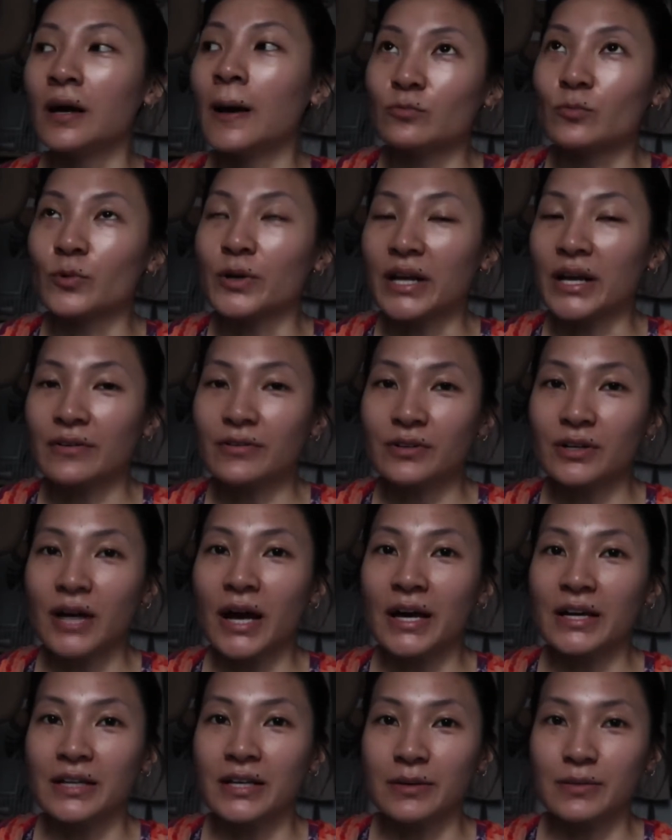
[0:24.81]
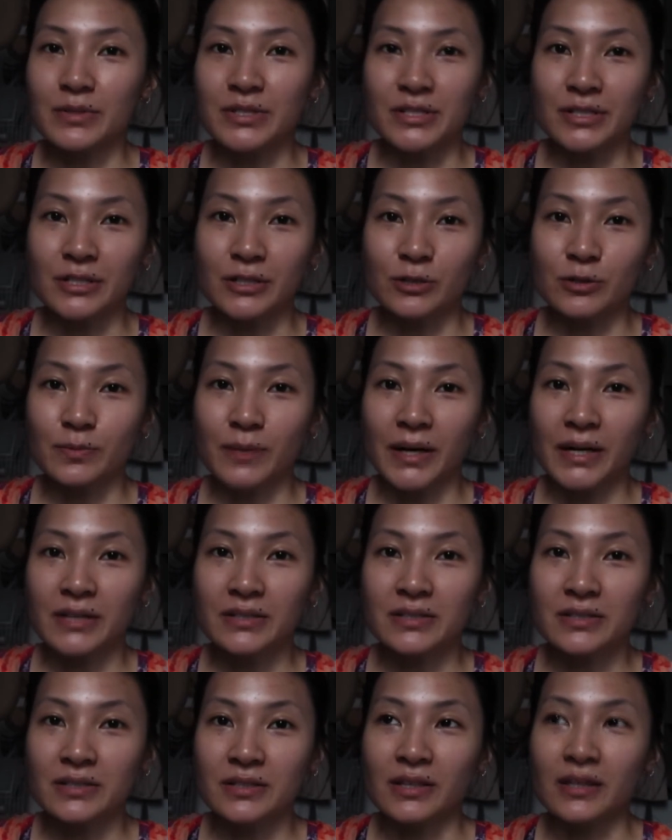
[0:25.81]
Whenever I get mosquito
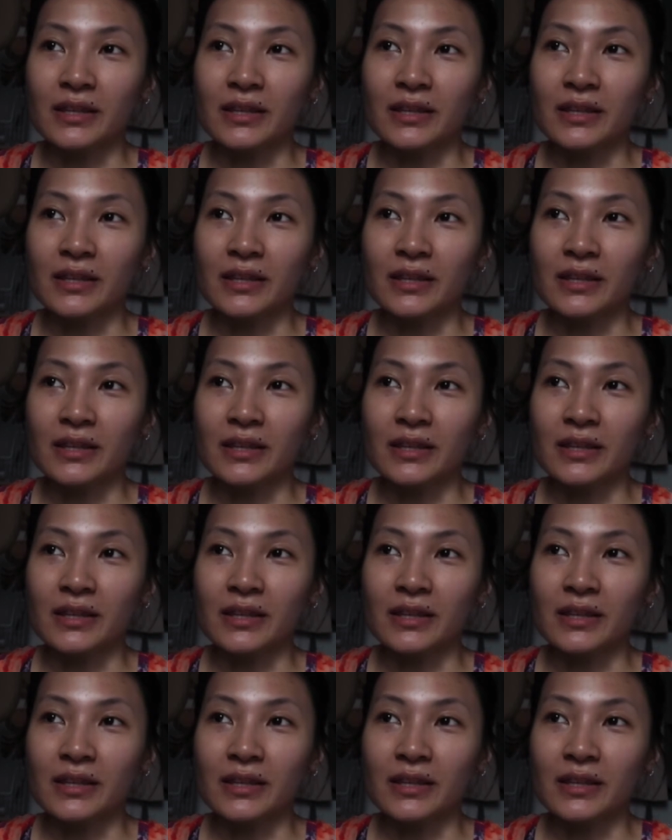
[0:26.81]
bites,